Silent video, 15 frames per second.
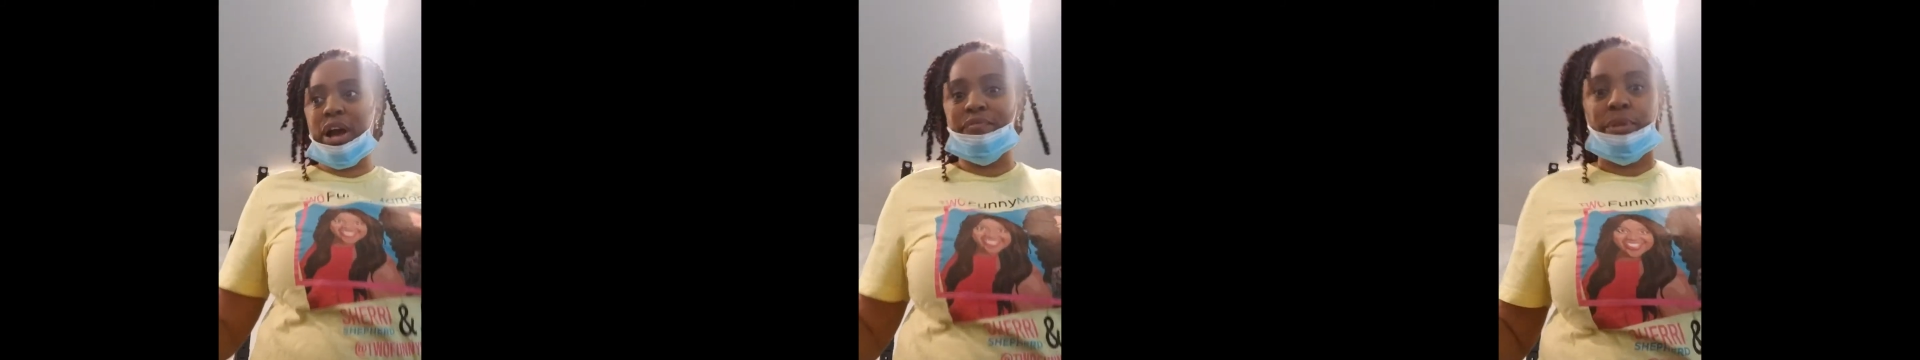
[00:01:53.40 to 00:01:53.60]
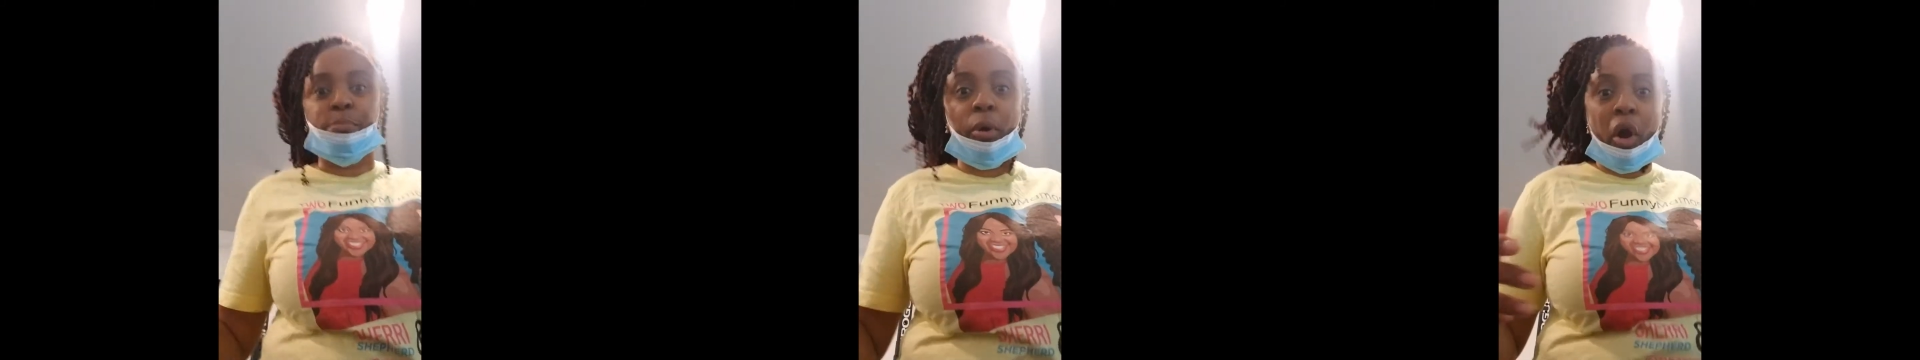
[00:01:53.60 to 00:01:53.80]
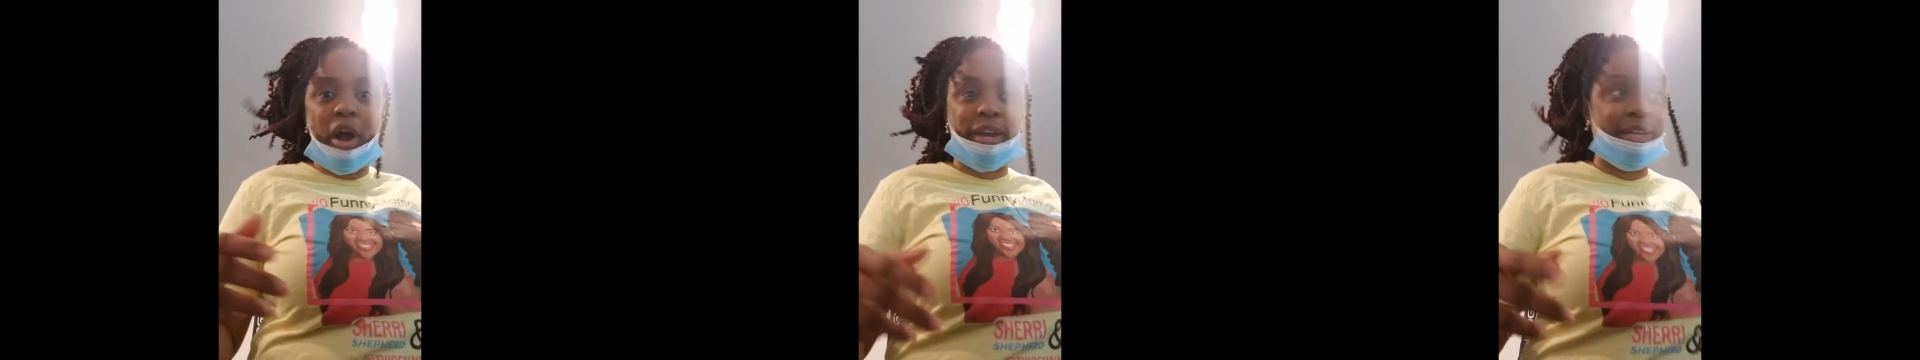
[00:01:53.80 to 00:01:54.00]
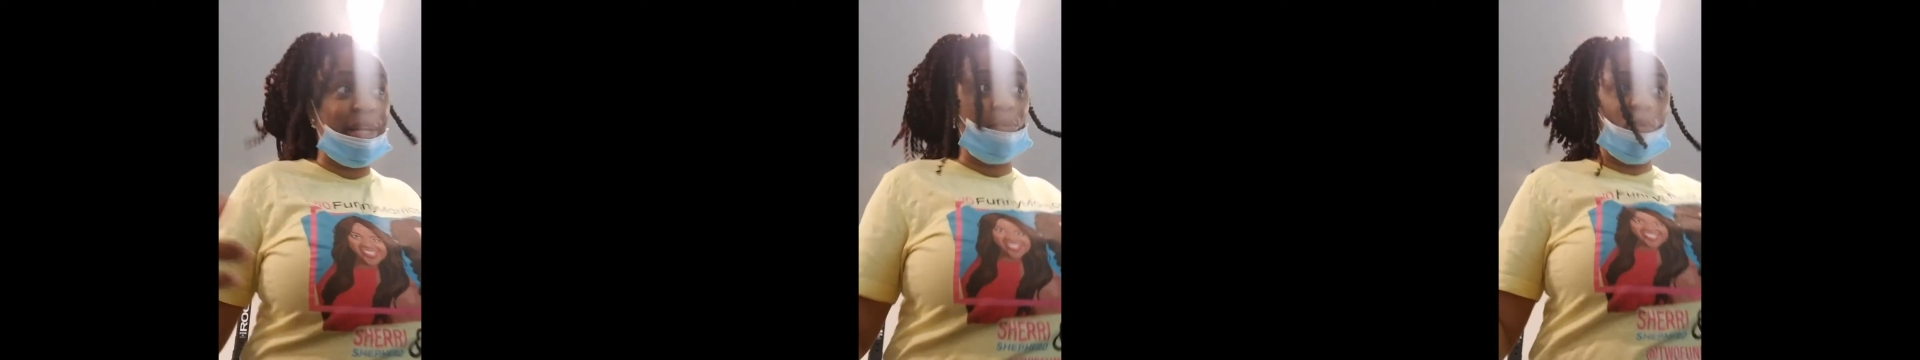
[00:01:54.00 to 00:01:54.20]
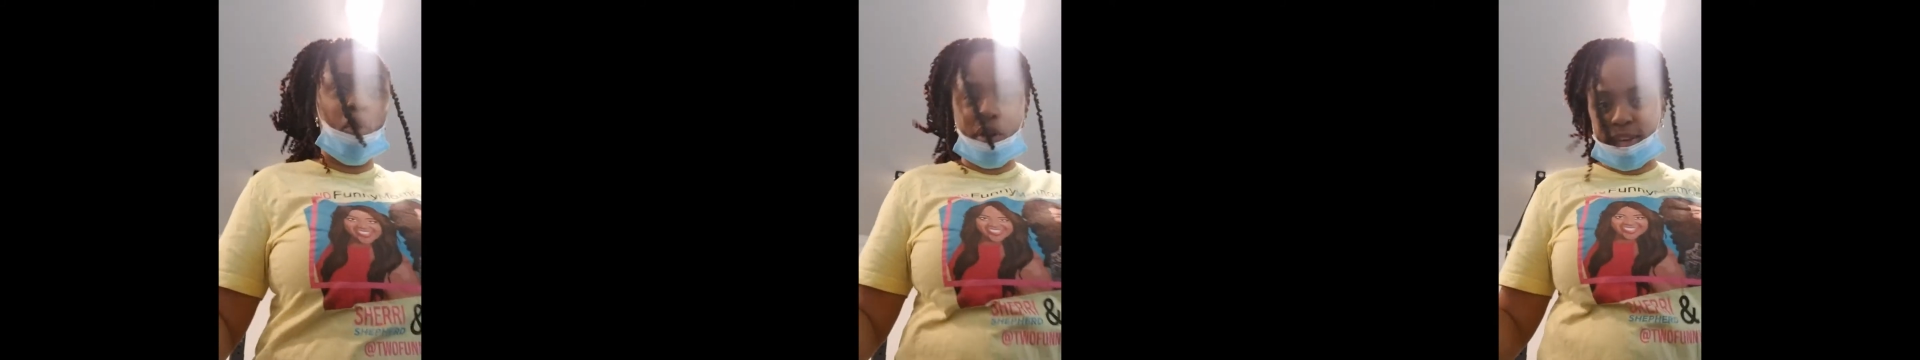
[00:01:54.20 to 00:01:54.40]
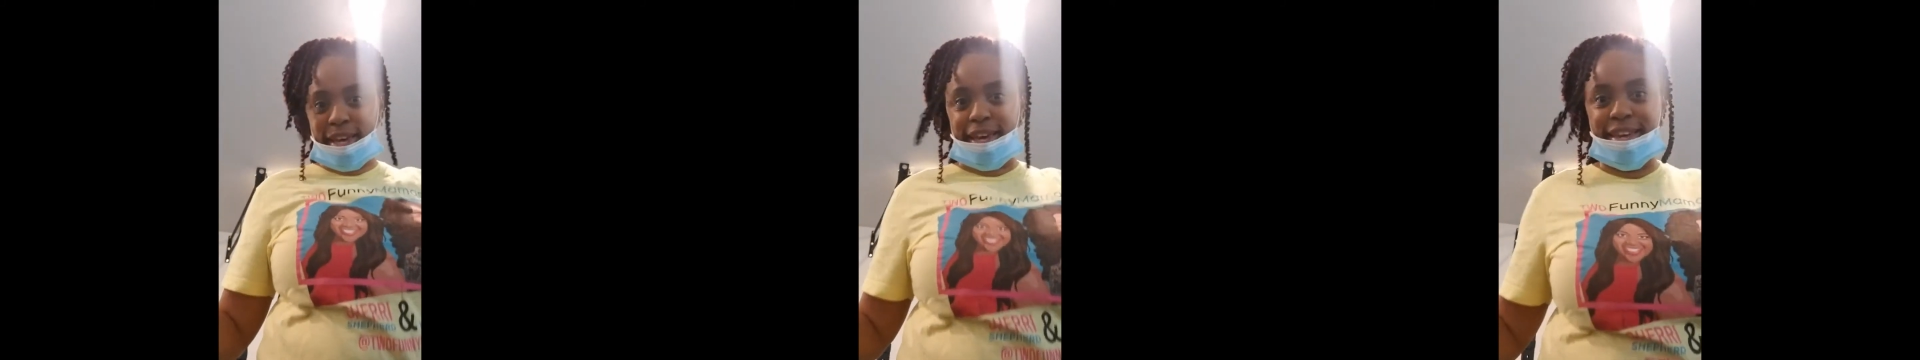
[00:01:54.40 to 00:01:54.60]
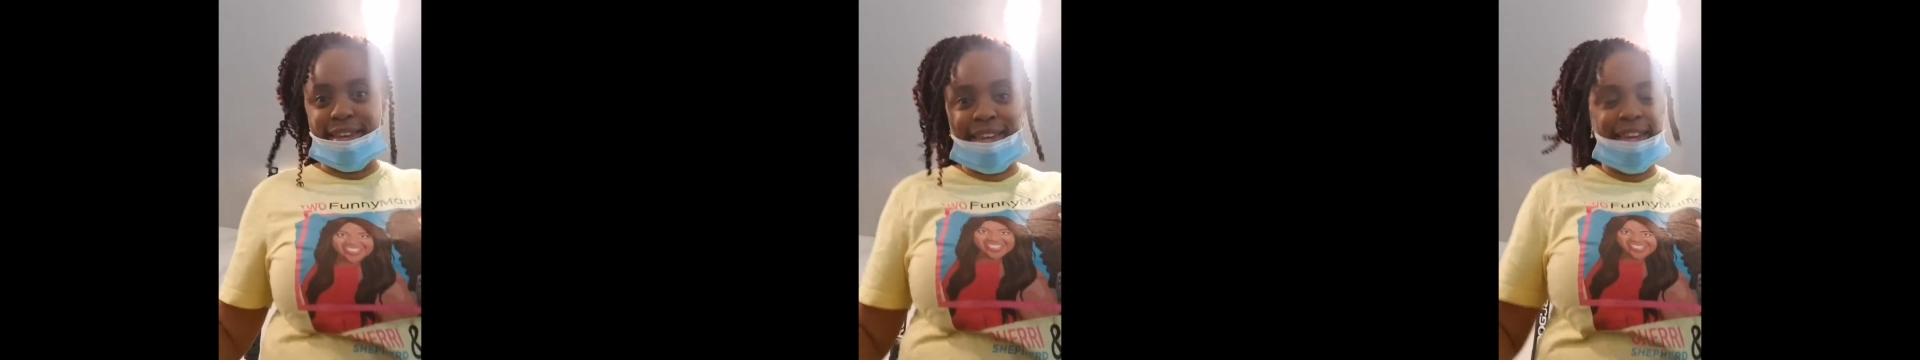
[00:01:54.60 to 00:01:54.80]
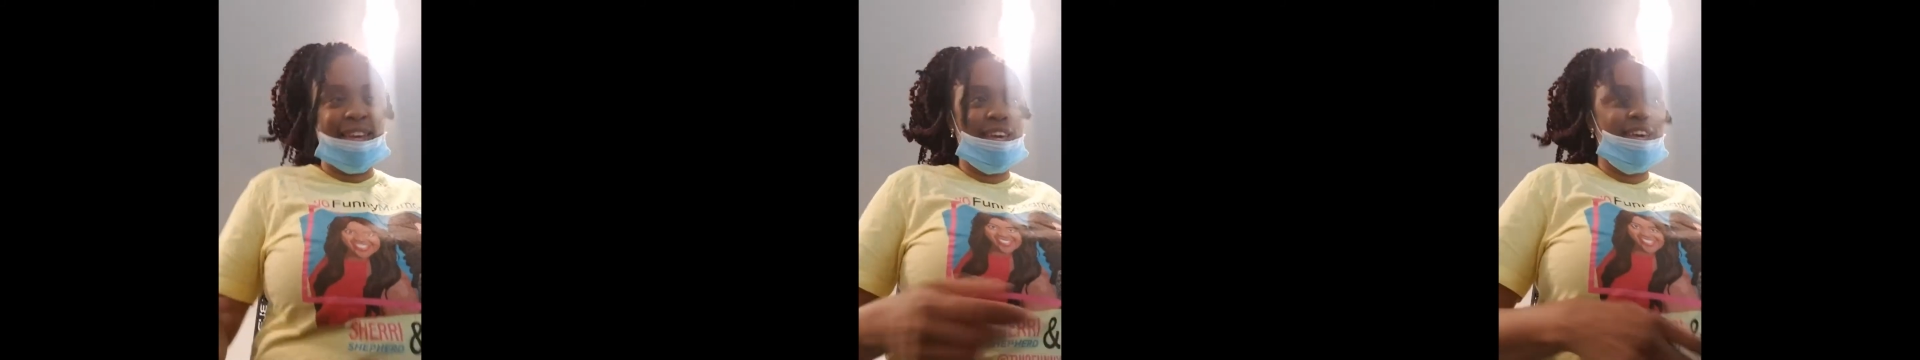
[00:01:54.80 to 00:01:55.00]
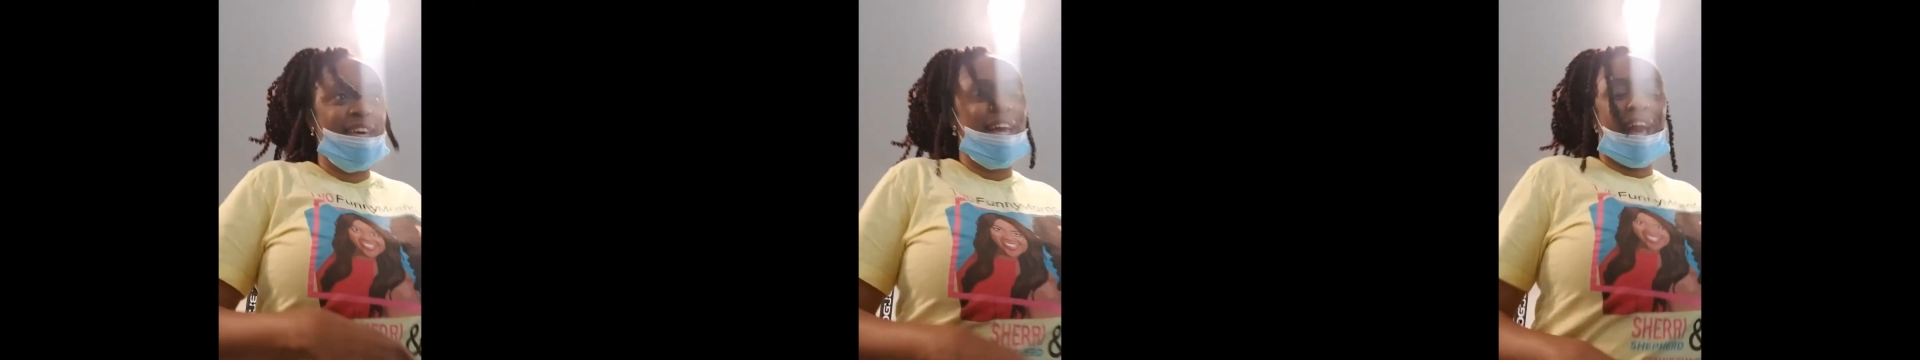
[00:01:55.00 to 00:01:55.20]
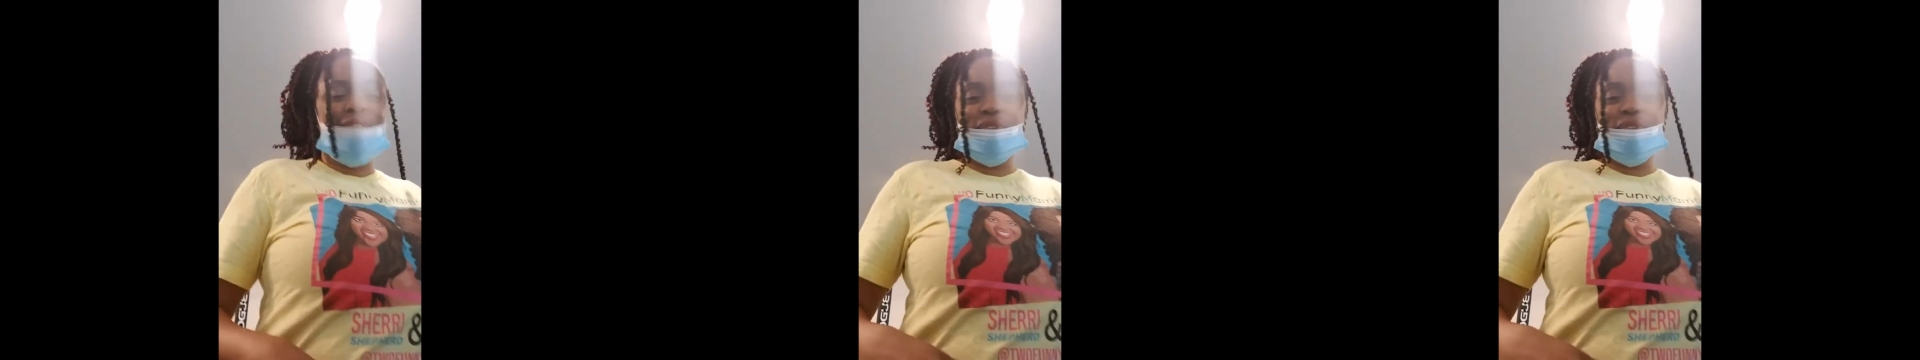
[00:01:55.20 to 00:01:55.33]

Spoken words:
parking, and walking. I